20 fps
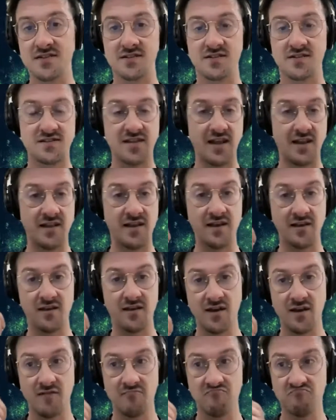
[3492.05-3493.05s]
and just say like,
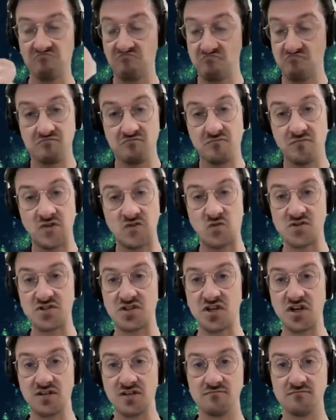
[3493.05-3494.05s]
this one's
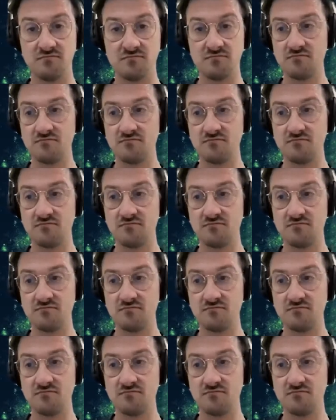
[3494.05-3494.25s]
good.